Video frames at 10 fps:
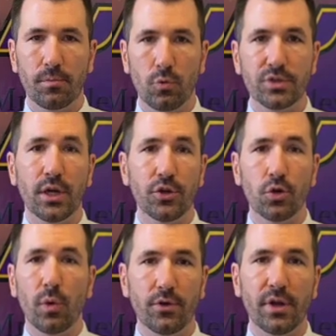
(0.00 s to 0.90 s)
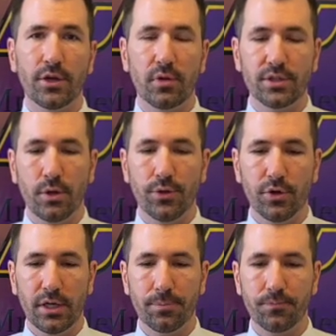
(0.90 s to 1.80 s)
tell you whether or not you're less than
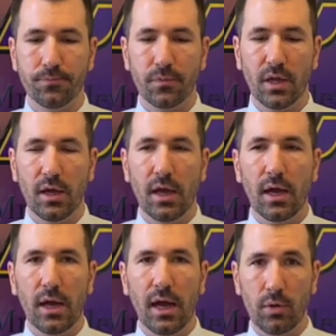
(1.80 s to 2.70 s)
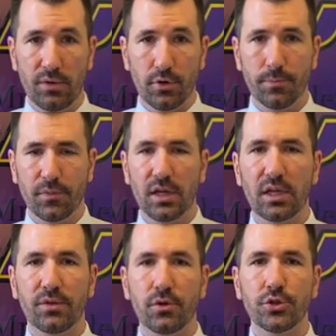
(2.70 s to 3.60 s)
30. However,
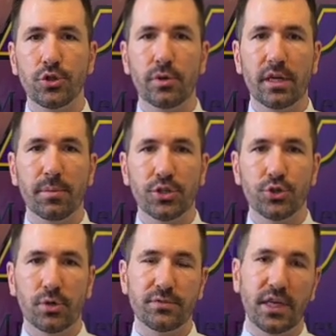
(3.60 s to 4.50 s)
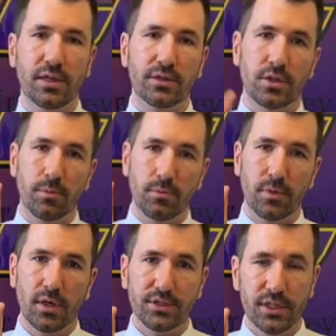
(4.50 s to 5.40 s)
if you're doing a mixture of taking some
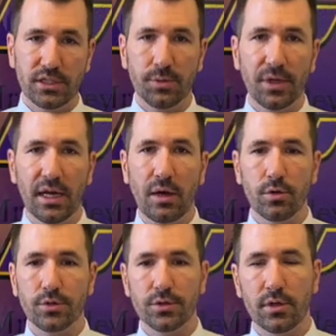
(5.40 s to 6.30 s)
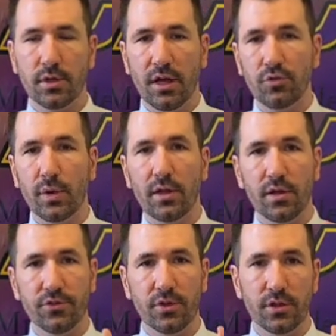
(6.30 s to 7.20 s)
CCP hours as well
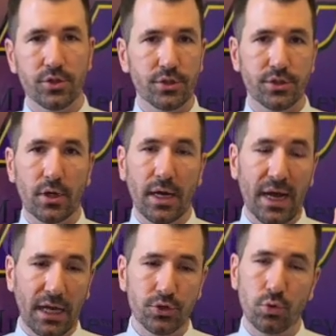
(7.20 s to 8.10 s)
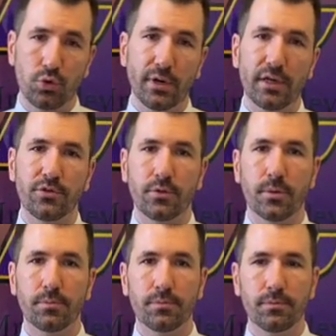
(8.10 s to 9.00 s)
as just high school credits,
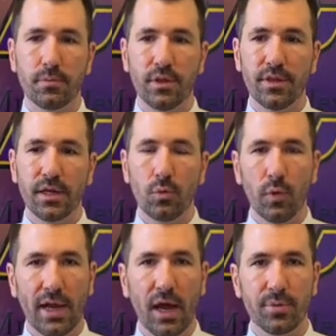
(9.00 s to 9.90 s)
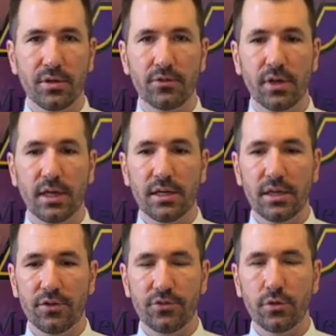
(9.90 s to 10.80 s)
then what happens
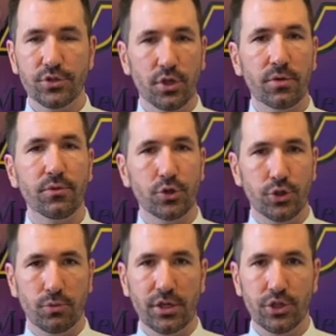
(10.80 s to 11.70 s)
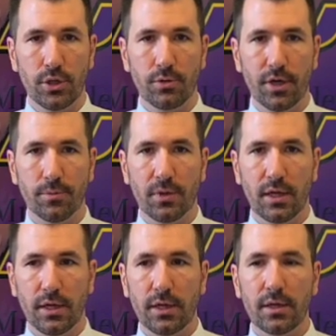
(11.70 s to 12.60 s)
is there's a conversion ratio there.
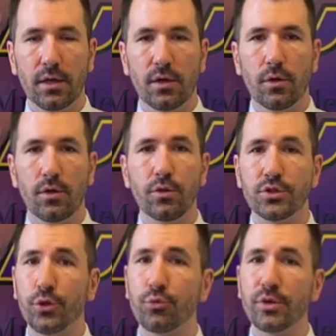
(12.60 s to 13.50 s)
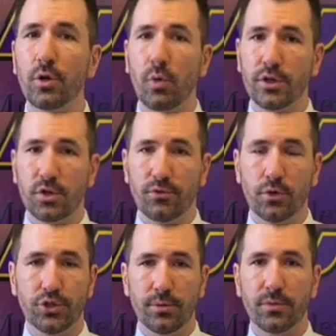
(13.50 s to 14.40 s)
There's a 3-to-1
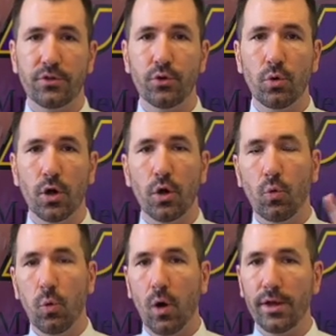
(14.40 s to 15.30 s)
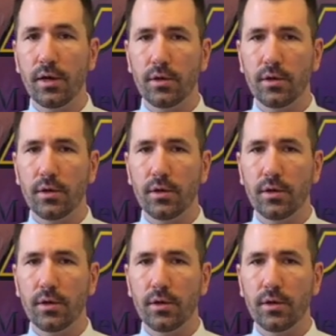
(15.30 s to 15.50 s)
conversion. So 1